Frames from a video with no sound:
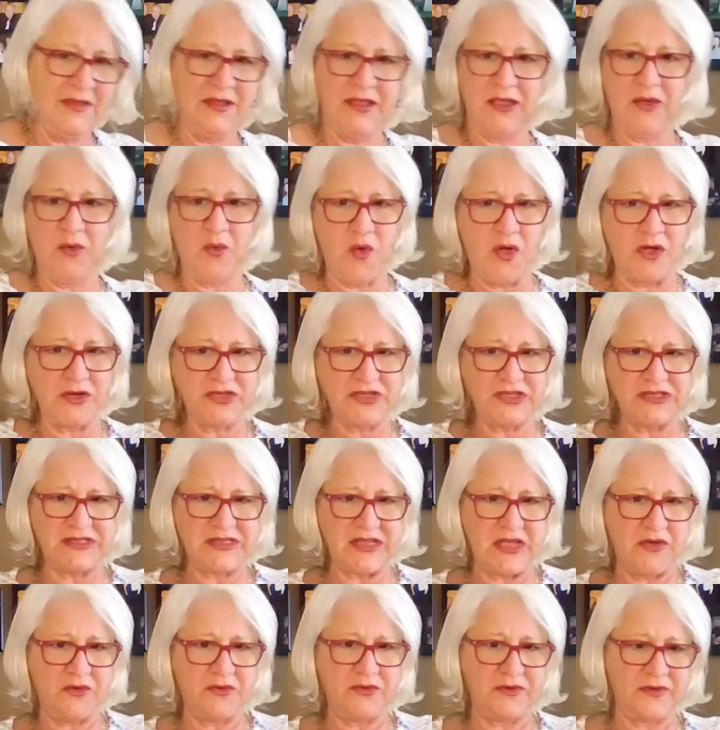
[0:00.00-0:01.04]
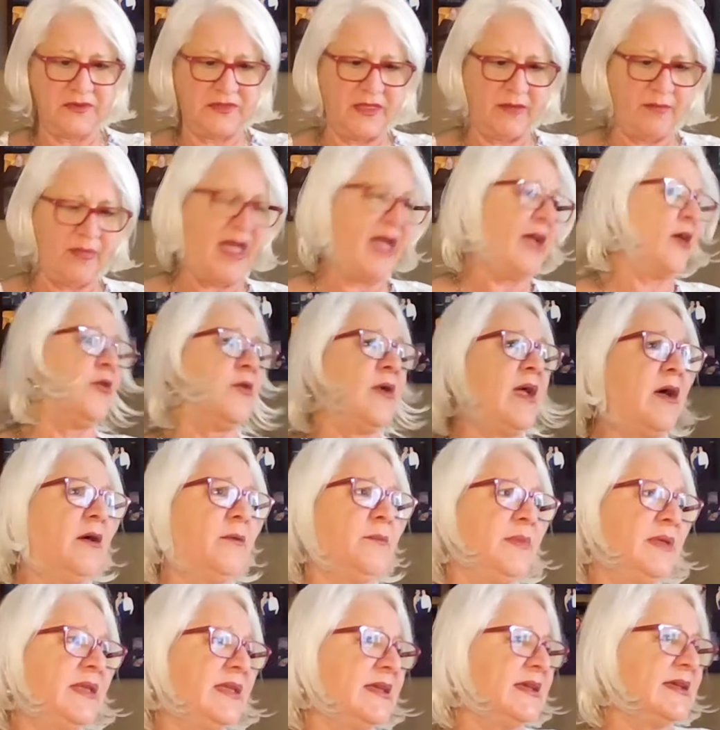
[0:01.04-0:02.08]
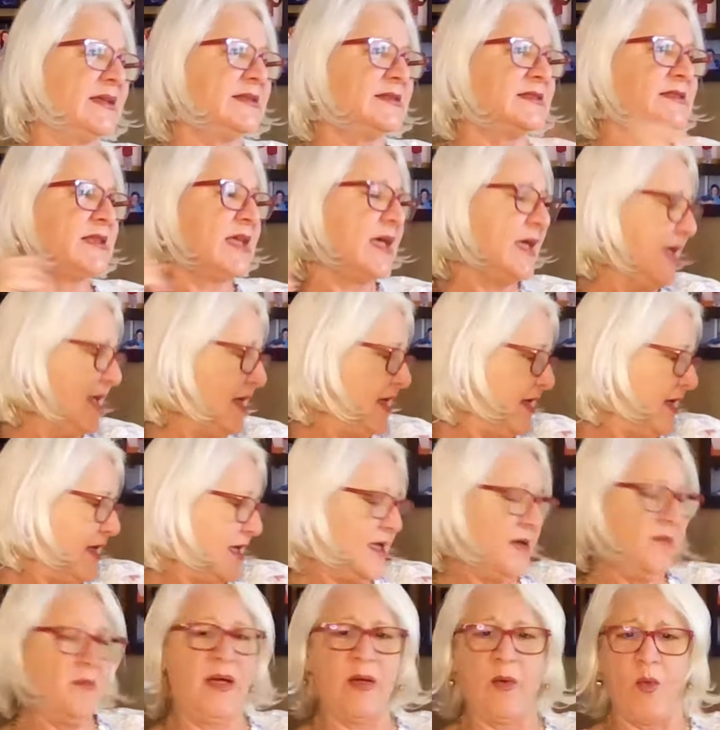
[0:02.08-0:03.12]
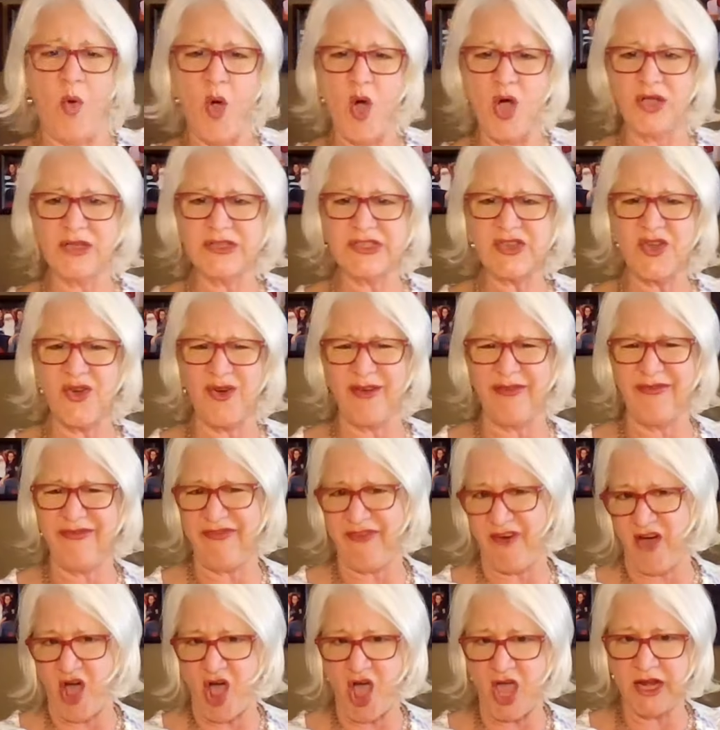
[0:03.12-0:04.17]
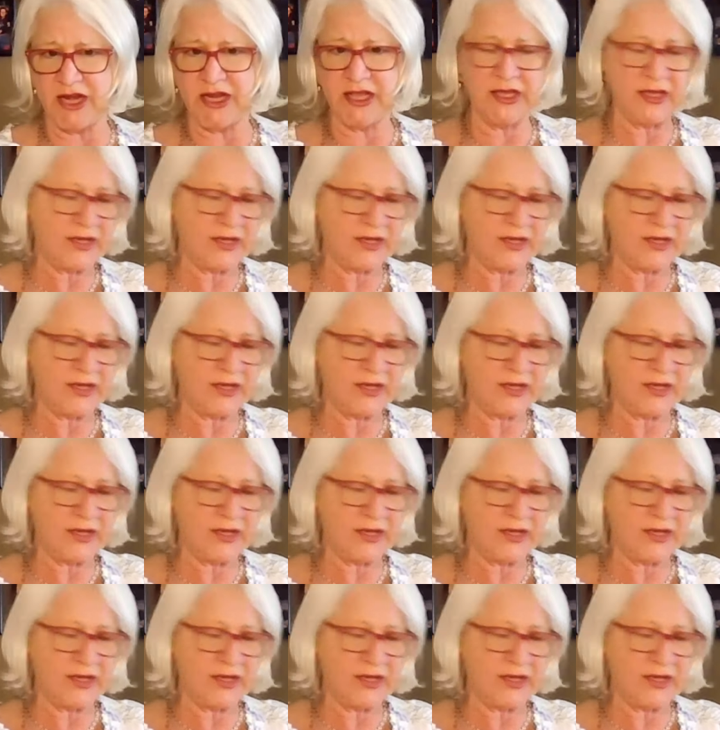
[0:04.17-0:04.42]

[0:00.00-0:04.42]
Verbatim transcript: It washes out the background because uh, my walls are a fawn